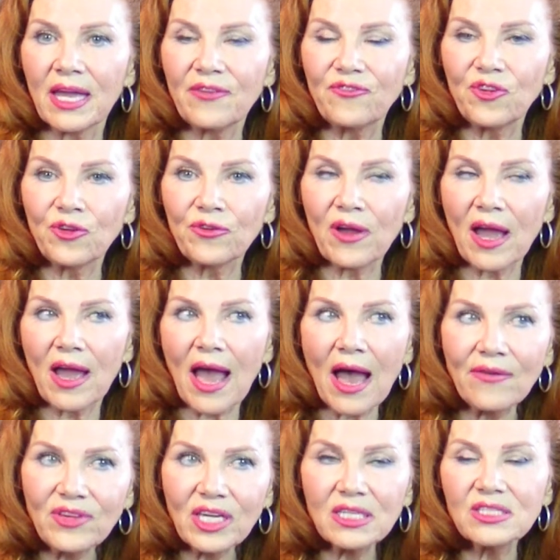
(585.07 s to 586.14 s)
If you're
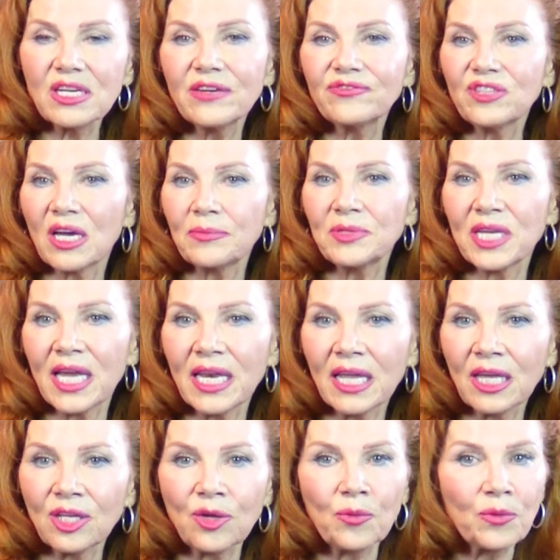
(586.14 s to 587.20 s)
having a tough time
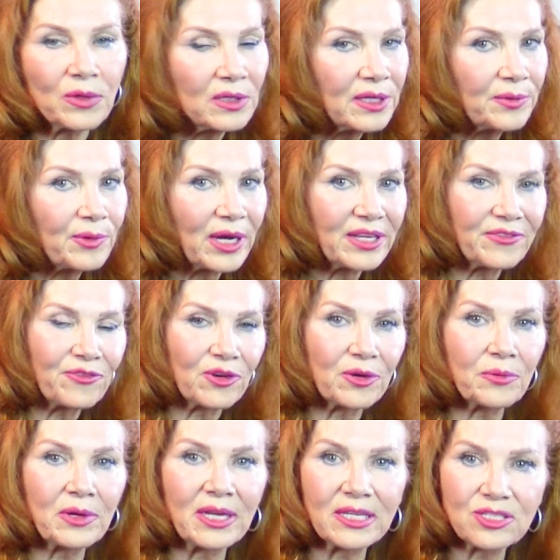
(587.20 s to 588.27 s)
dating and you're really ready
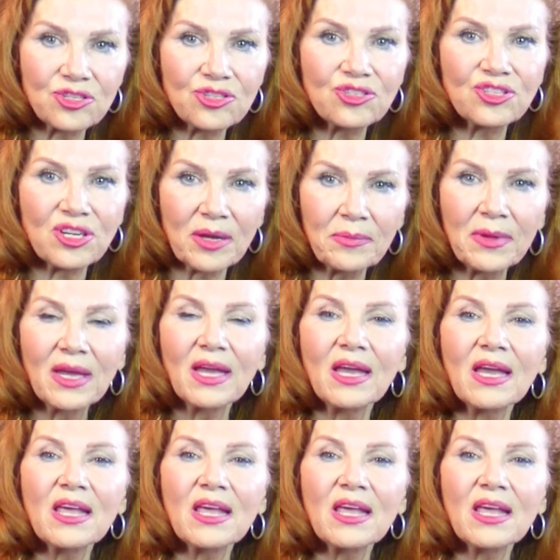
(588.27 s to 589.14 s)
for a relationship,